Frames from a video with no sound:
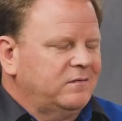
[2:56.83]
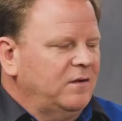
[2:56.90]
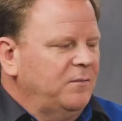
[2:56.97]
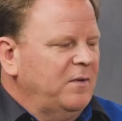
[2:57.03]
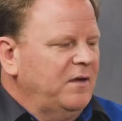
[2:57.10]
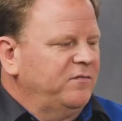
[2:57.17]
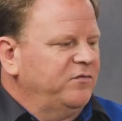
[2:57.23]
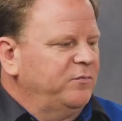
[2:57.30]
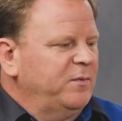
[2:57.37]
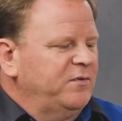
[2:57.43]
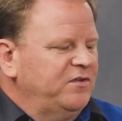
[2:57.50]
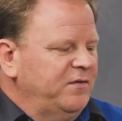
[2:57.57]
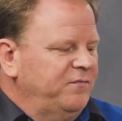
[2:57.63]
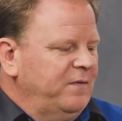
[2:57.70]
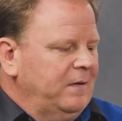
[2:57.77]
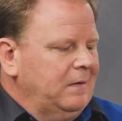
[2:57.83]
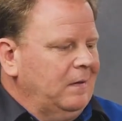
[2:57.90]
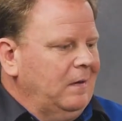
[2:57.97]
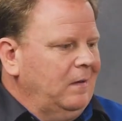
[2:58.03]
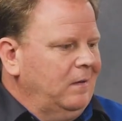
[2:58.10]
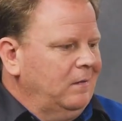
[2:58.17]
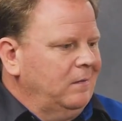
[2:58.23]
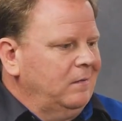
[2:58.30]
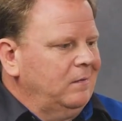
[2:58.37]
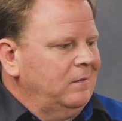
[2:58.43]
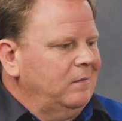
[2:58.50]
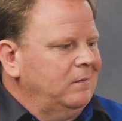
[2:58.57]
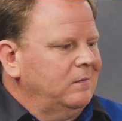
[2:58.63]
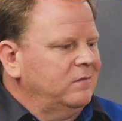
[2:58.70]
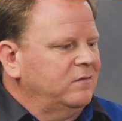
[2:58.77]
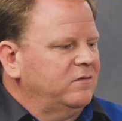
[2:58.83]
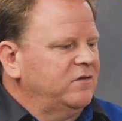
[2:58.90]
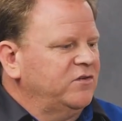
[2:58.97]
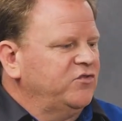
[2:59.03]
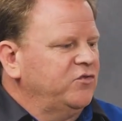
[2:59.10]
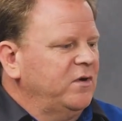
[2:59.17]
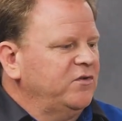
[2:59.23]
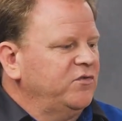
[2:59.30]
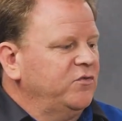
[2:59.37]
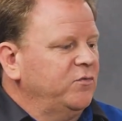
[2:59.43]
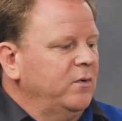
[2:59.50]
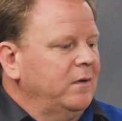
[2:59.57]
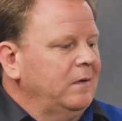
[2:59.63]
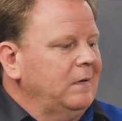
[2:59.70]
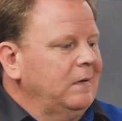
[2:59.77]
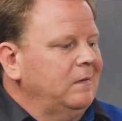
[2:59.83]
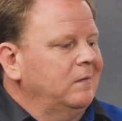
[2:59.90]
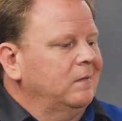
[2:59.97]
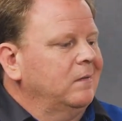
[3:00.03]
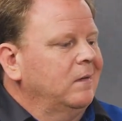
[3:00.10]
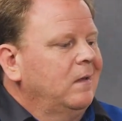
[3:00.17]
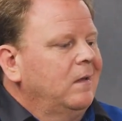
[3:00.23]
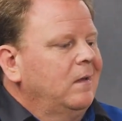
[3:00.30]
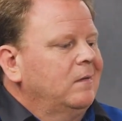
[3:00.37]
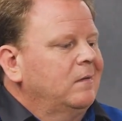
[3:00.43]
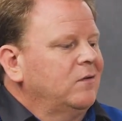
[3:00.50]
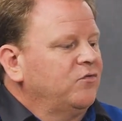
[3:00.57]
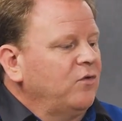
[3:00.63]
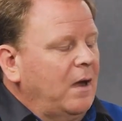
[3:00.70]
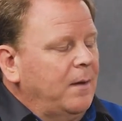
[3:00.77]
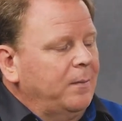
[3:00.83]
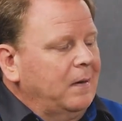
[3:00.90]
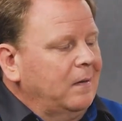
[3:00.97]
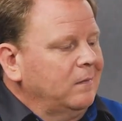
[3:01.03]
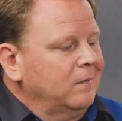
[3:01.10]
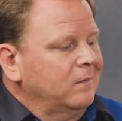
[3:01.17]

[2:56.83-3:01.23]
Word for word: Some have specific situations where you need to drop it on